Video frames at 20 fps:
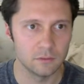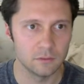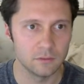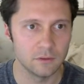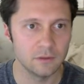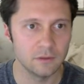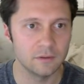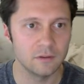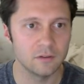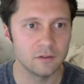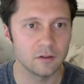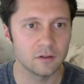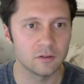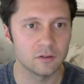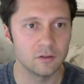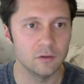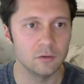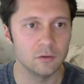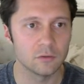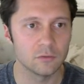This is
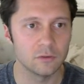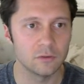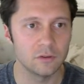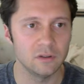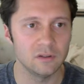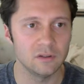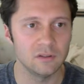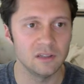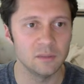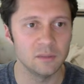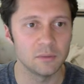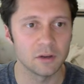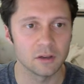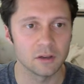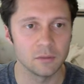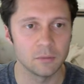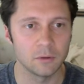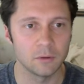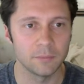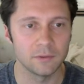just used for
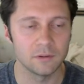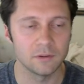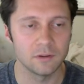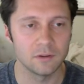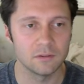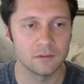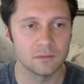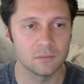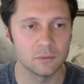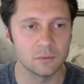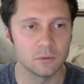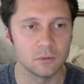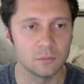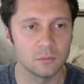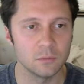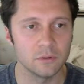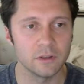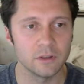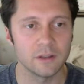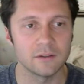debugging purposes, and
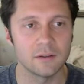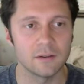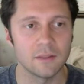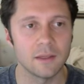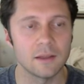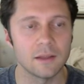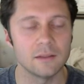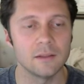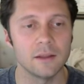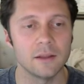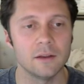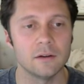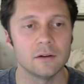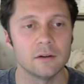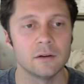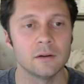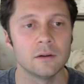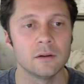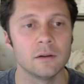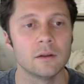we'll get to that
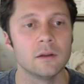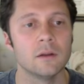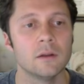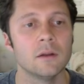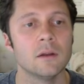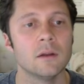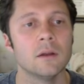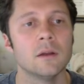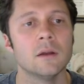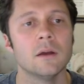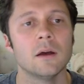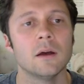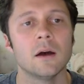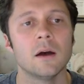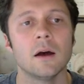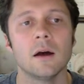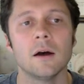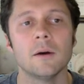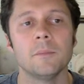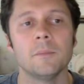later.
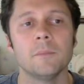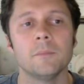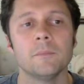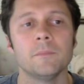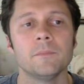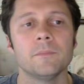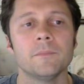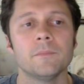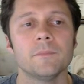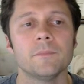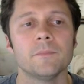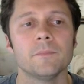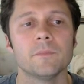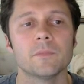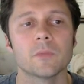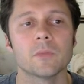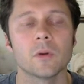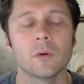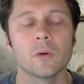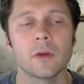
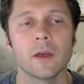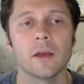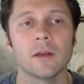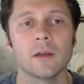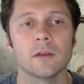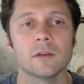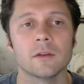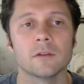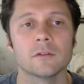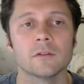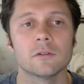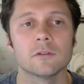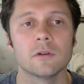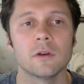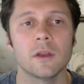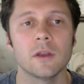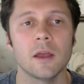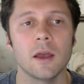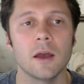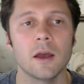Okay, so
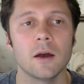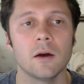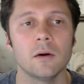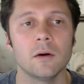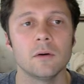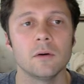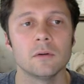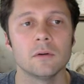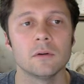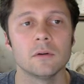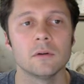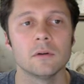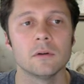now